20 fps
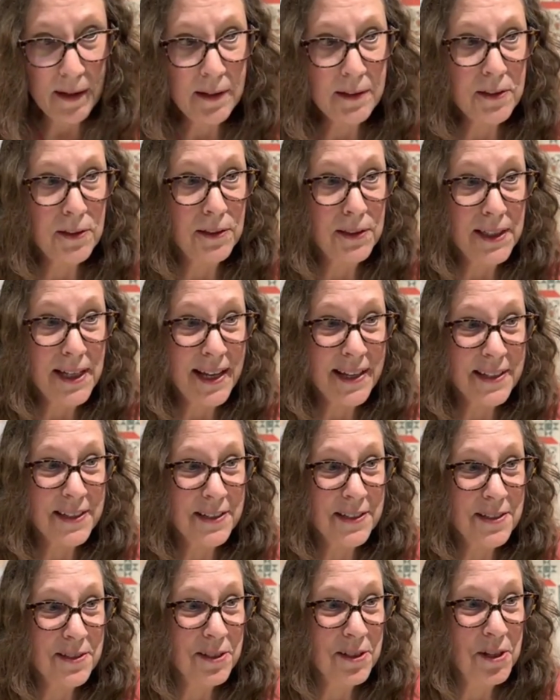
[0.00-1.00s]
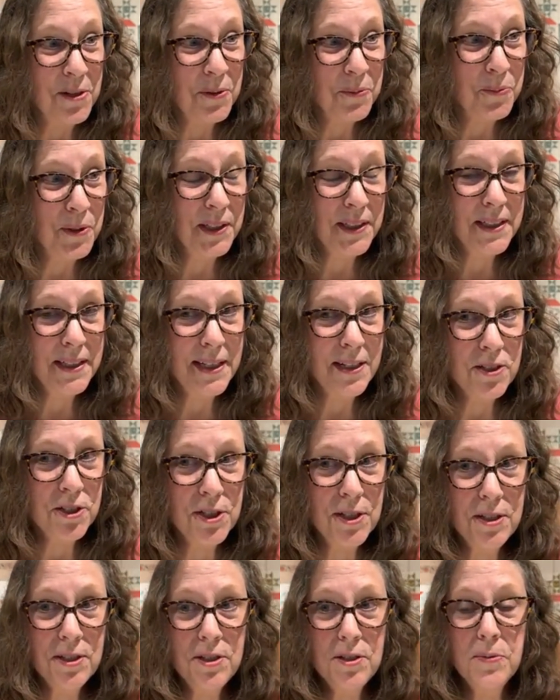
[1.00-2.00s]
Colette is really neat.
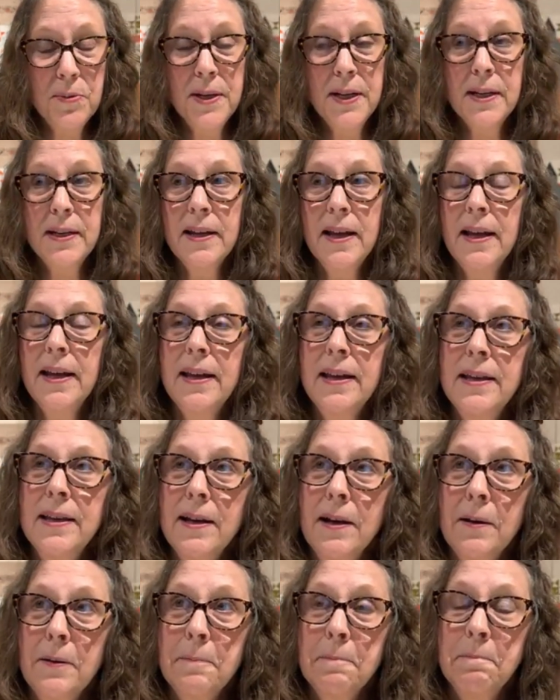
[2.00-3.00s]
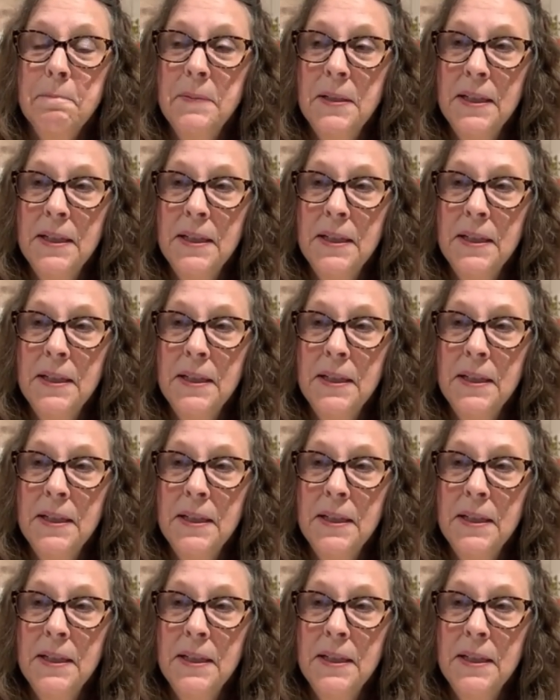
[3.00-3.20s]
She's doing a